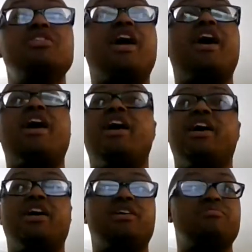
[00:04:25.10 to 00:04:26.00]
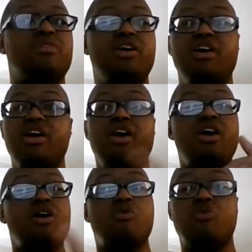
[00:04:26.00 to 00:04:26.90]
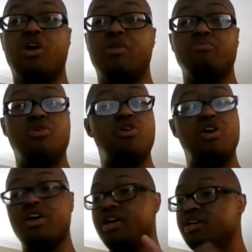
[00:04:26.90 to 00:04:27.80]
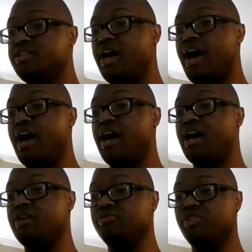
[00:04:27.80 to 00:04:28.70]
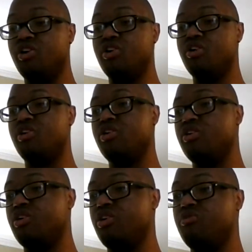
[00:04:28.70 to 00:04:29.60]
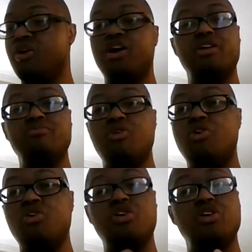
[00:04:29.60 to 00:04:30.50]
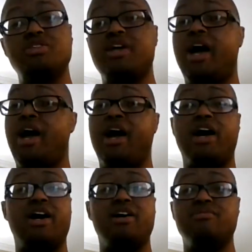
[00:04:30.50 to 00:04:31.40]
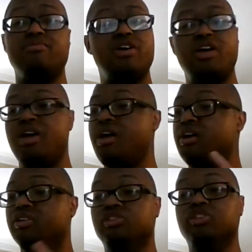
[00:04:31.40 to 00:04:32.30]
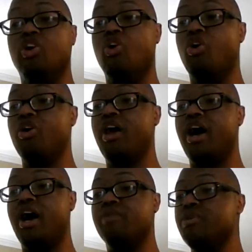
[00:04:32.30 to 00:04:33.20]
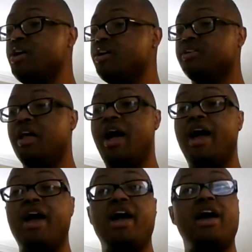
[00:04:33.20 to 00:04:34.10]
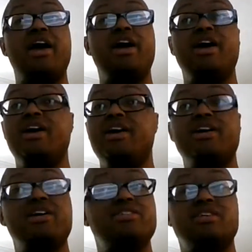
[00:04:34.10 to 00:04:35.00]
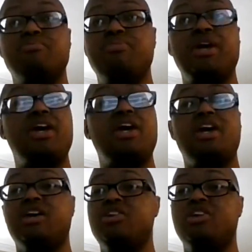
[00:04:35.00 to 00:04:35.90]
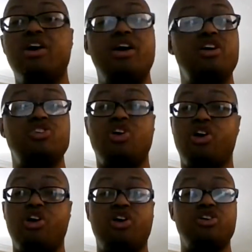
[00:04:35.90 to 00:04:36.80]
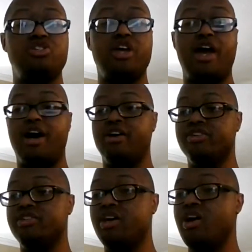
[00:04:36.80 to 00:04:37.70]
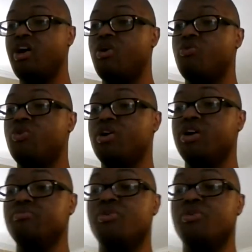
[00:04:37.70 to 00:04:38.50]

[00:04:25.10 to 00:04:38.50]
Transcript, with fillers: time. One more time, Lord, one more time. Lord, I'm glad to be in the church house one